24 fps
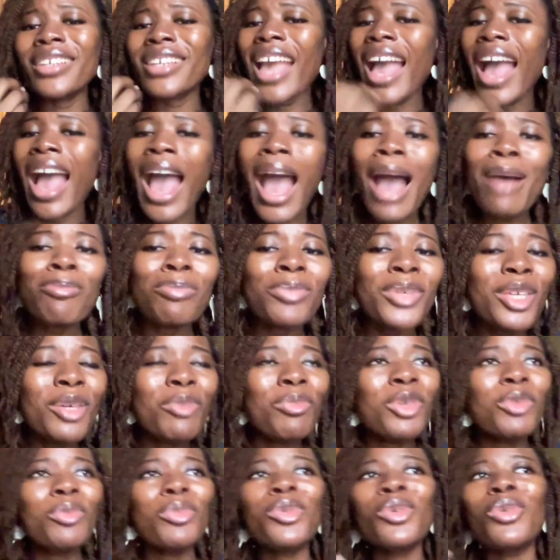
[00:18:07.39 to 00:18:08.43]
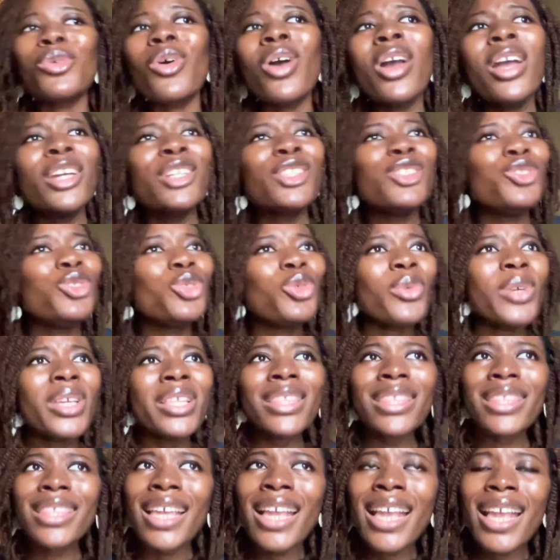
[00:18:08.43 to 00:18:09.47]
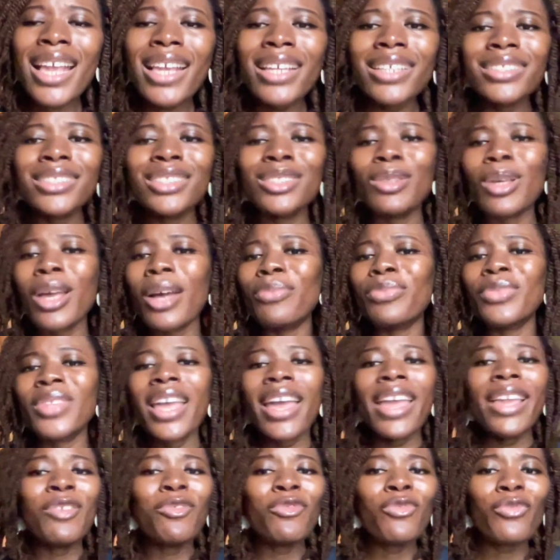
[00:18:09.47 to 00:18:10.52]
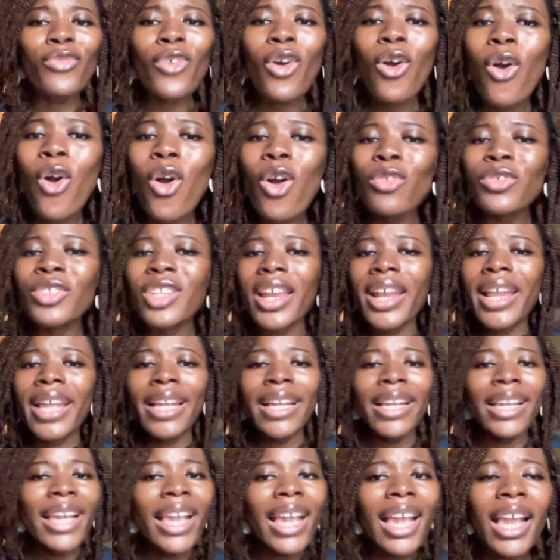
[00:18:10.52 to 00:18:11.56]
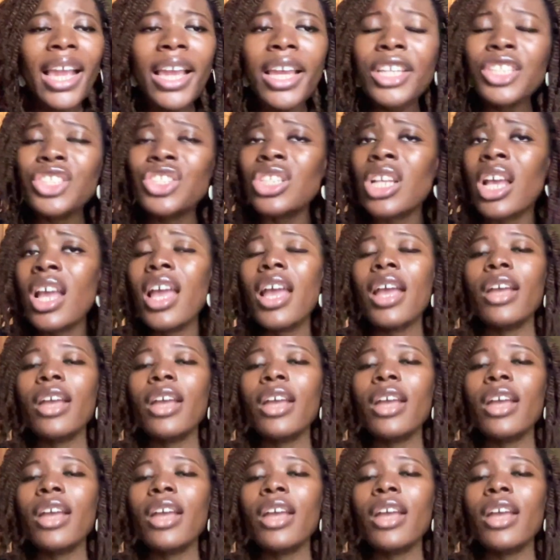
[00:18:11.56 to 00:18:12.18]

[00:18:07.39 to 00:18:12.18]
happy, people doing things, they're involved, they're engaged.